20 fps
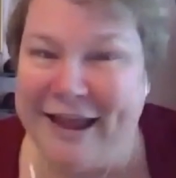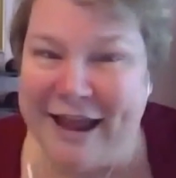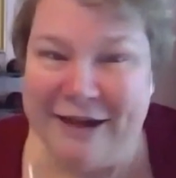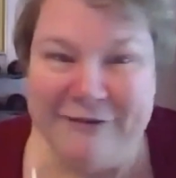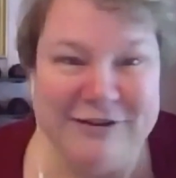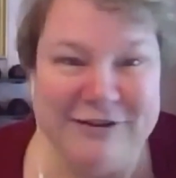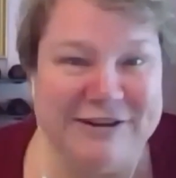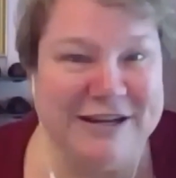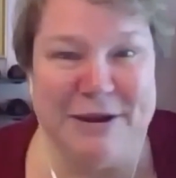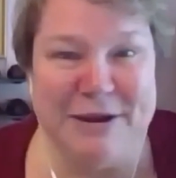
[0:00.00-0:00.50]

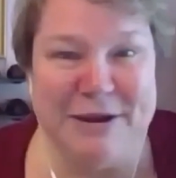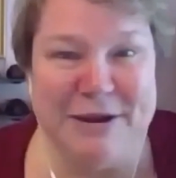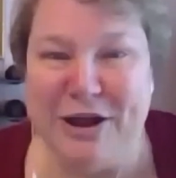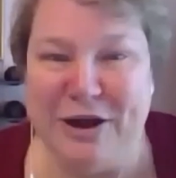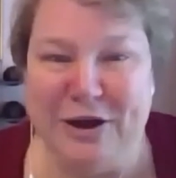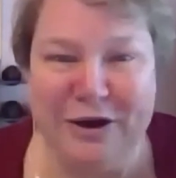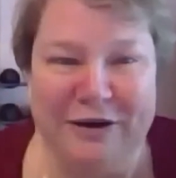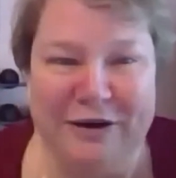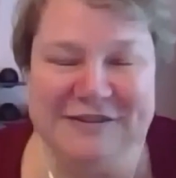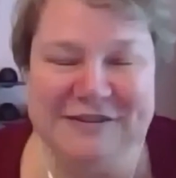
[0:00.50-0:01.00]
Every time I go,
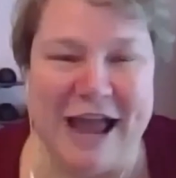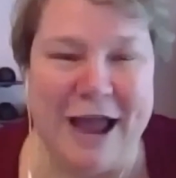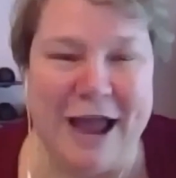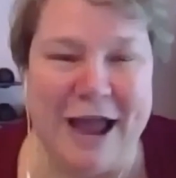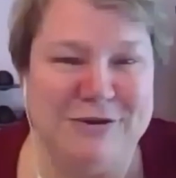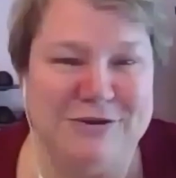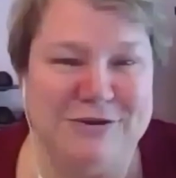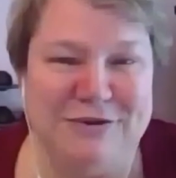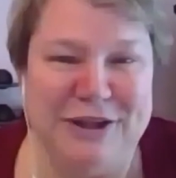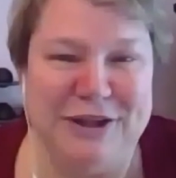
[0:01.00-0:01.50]
I
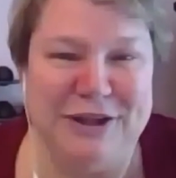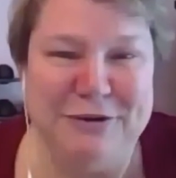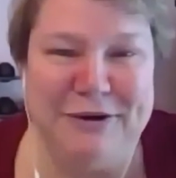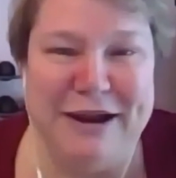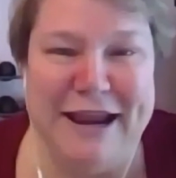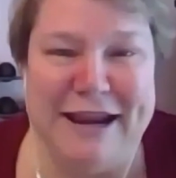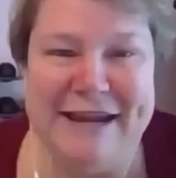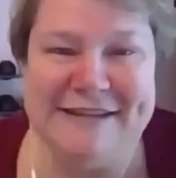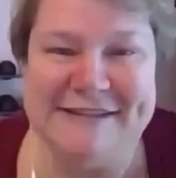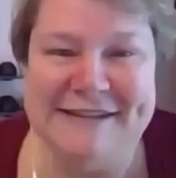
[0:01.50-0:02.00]
was really
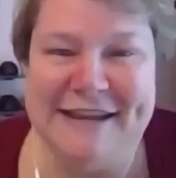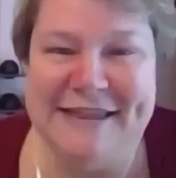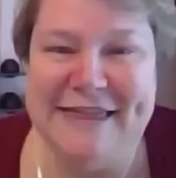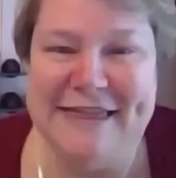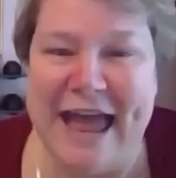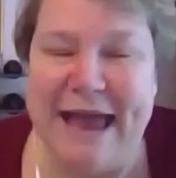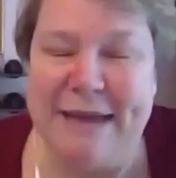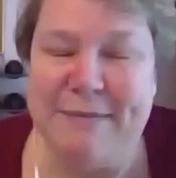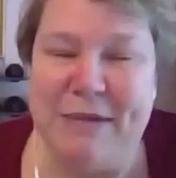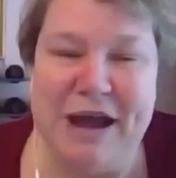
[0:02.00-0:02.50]
raised in
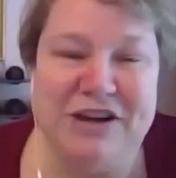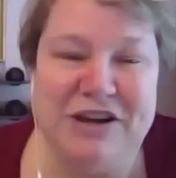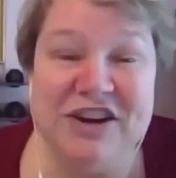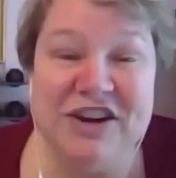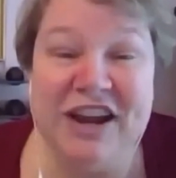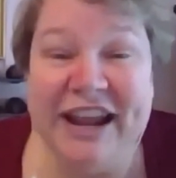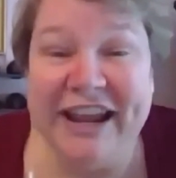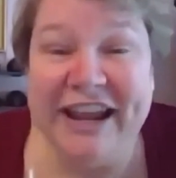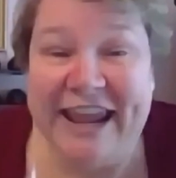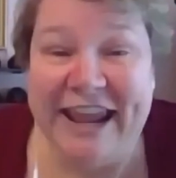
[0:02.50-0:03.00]
that
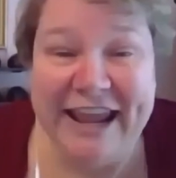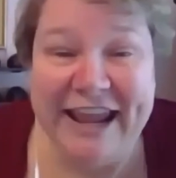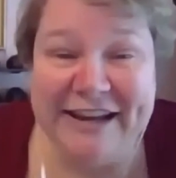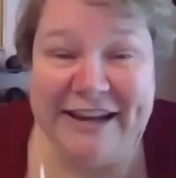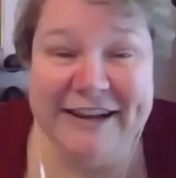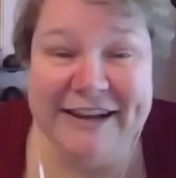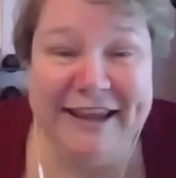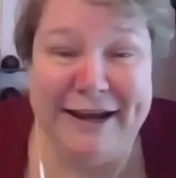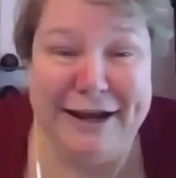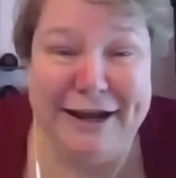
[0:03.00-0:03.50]
mantra. I can't
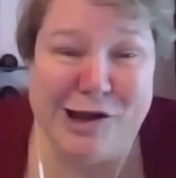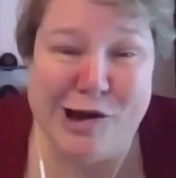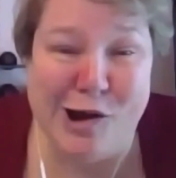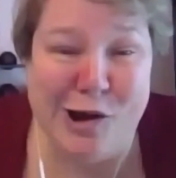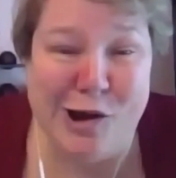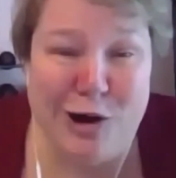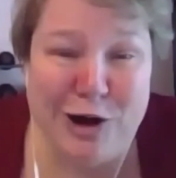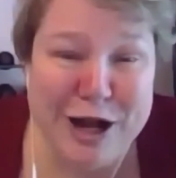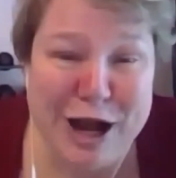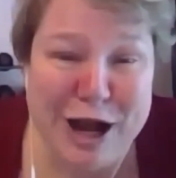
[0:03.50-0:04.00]
get in a
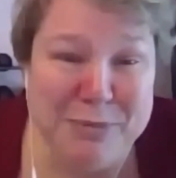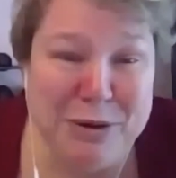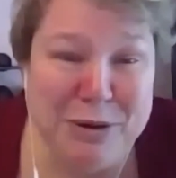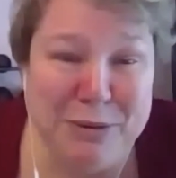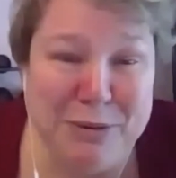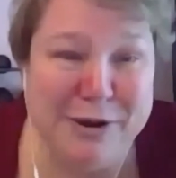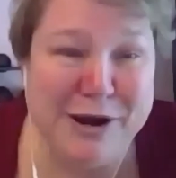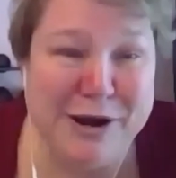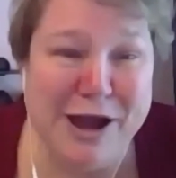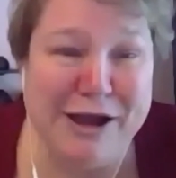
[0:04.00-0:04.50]
car and not put
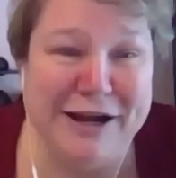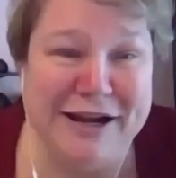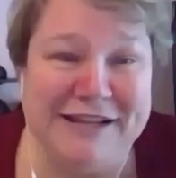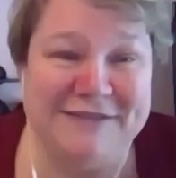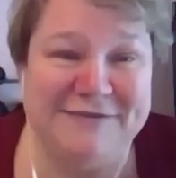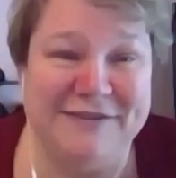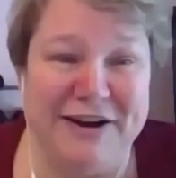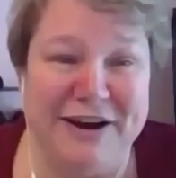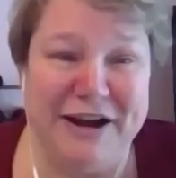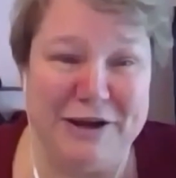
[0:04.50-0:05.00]
one on.
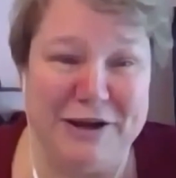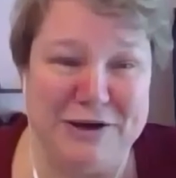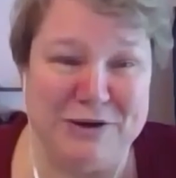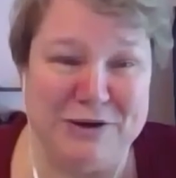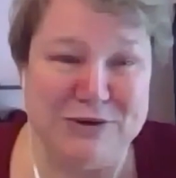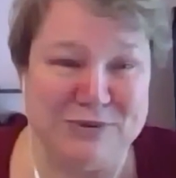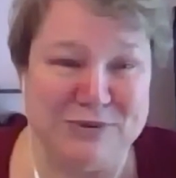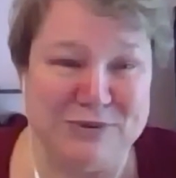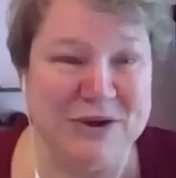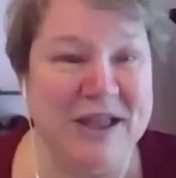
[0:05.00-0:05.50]
It's very
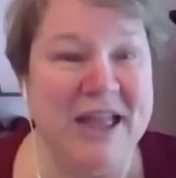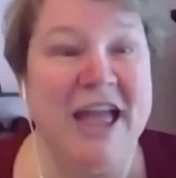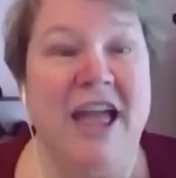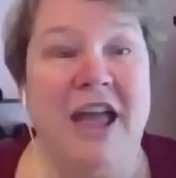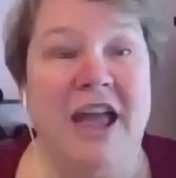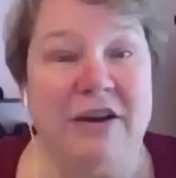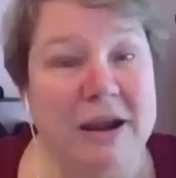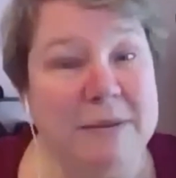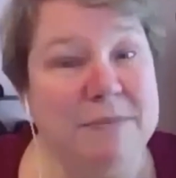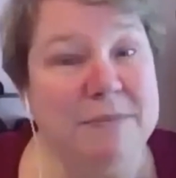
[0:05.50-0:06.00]
unusual,
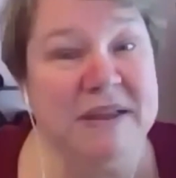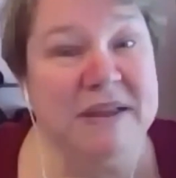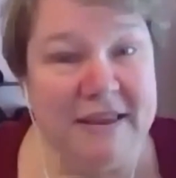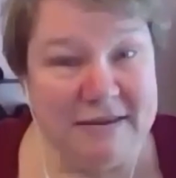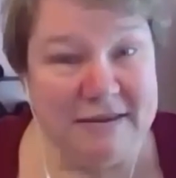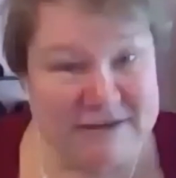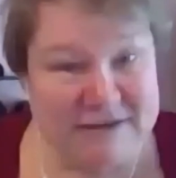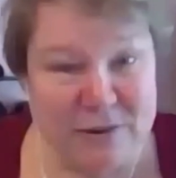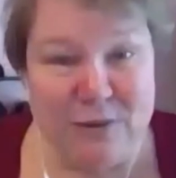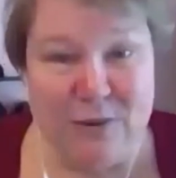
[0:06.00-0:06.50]
right? But
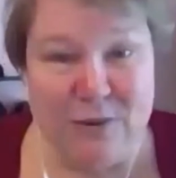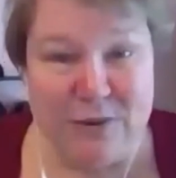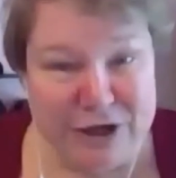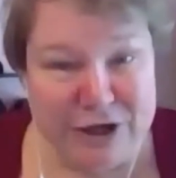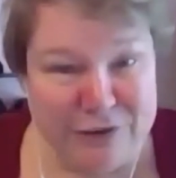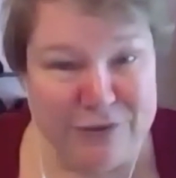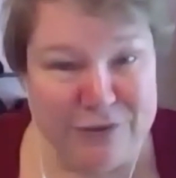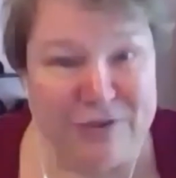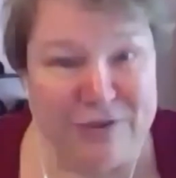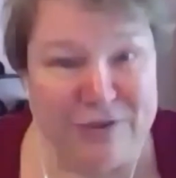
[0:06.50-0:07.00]
so, you
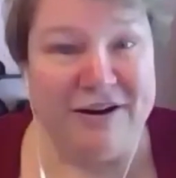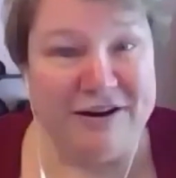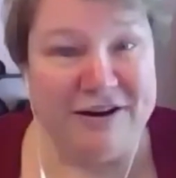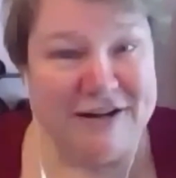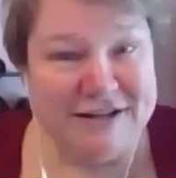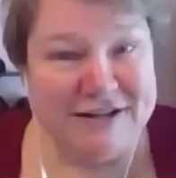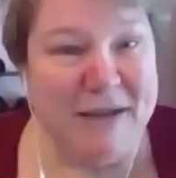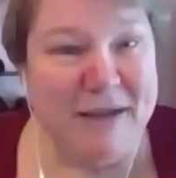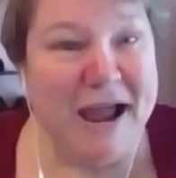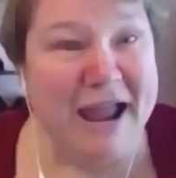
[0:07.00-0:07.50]
know, there
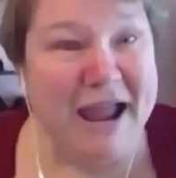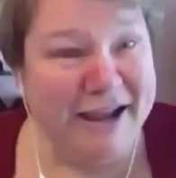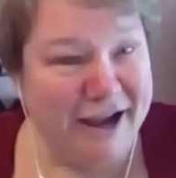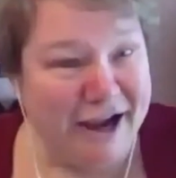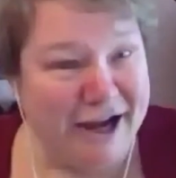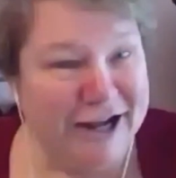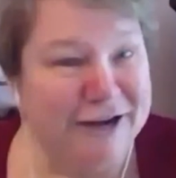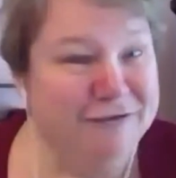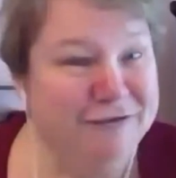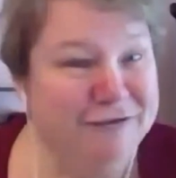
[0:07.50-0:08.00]
is my
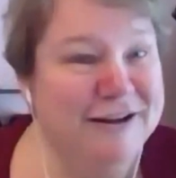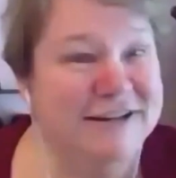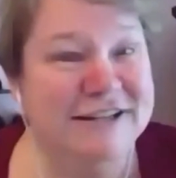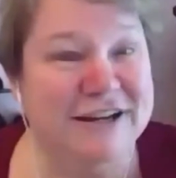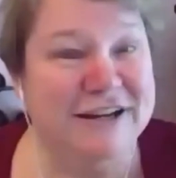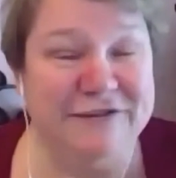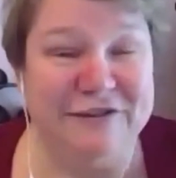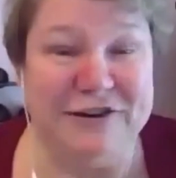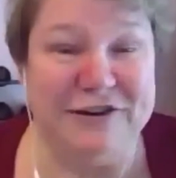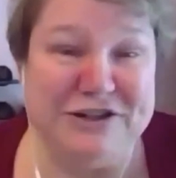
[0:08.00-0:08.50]
kind of risk
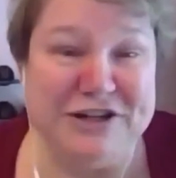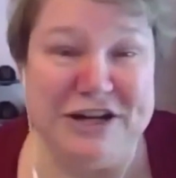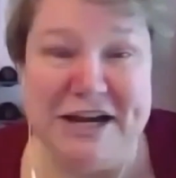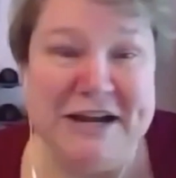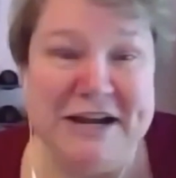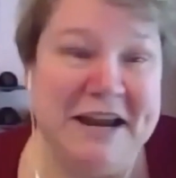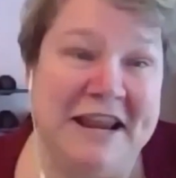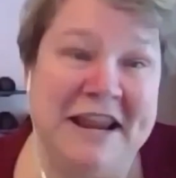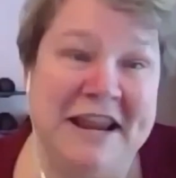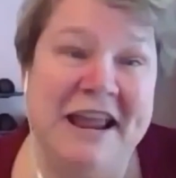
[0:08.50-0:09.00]

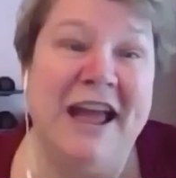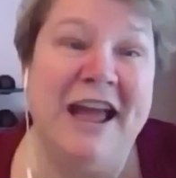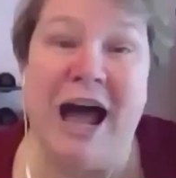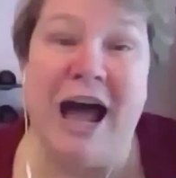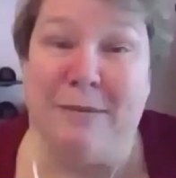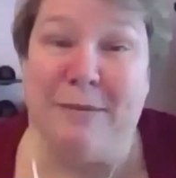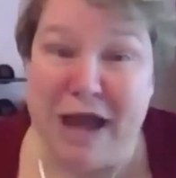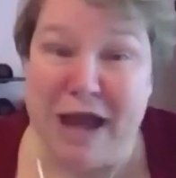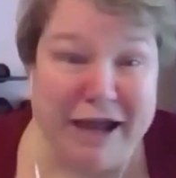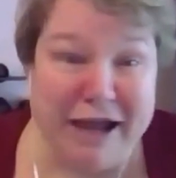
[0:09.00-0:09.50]
aversion.
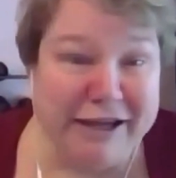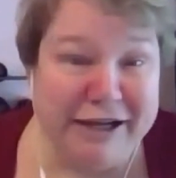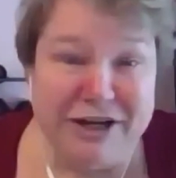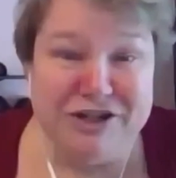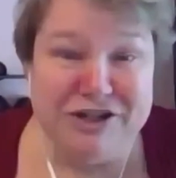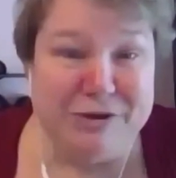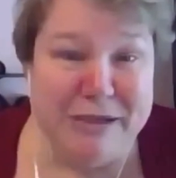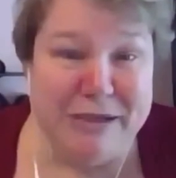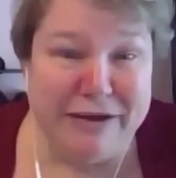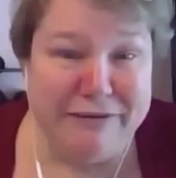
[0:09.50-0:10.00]
I'm not going to
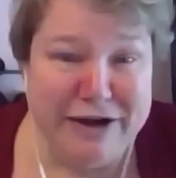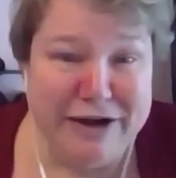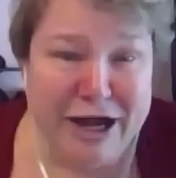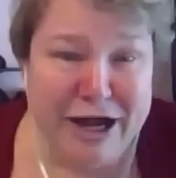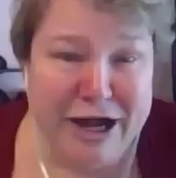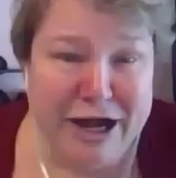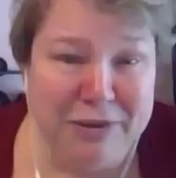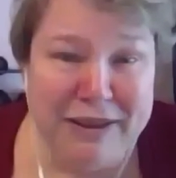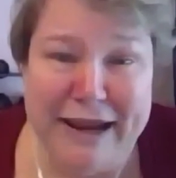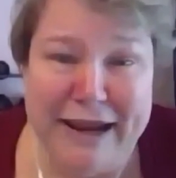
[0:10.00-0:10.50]
jump out of an
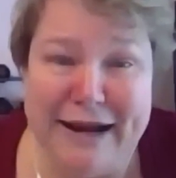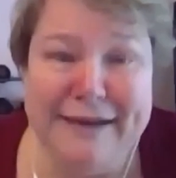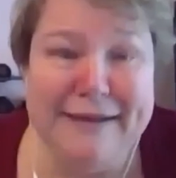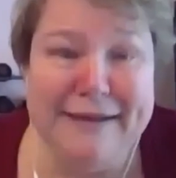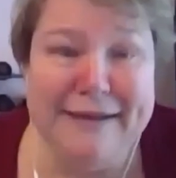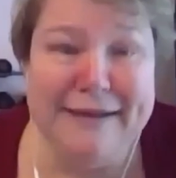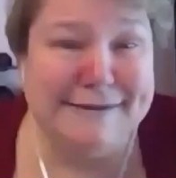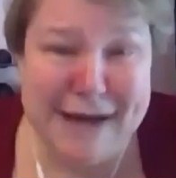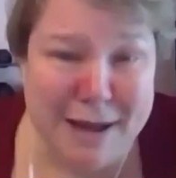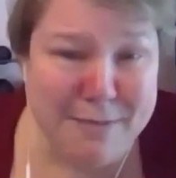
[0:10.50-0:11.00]
airplane.
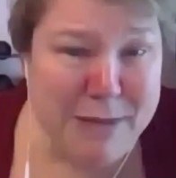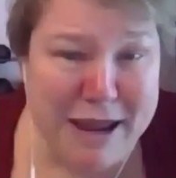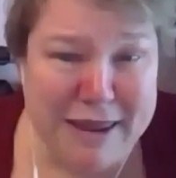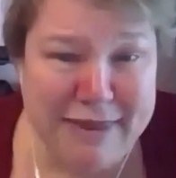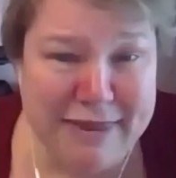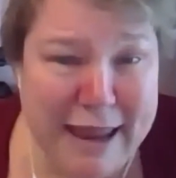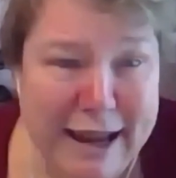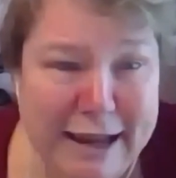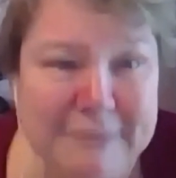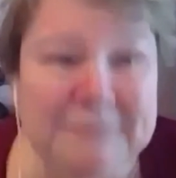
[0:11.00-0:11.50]
That's not my
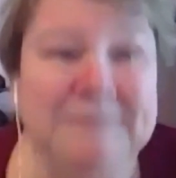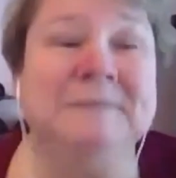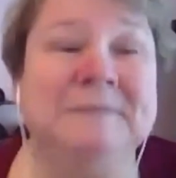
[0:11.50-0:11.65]
thing.